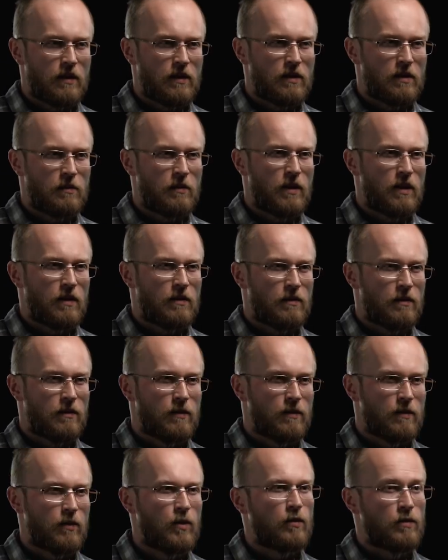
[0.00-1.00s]
and by the end
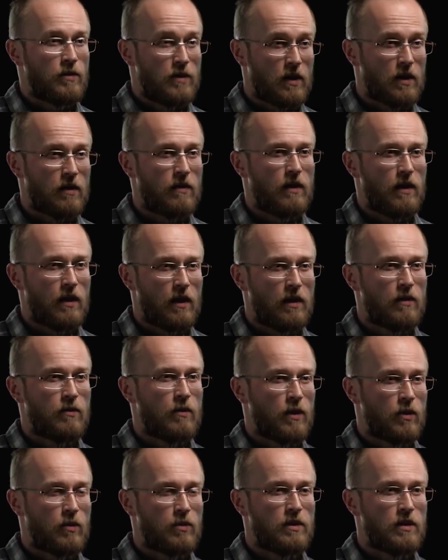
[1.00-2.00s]
of October, its
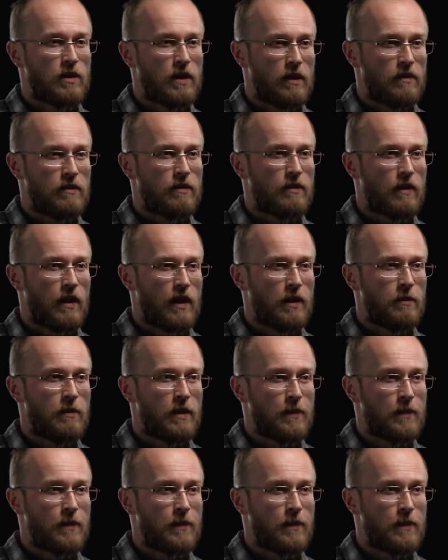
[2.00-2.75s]
main battery guns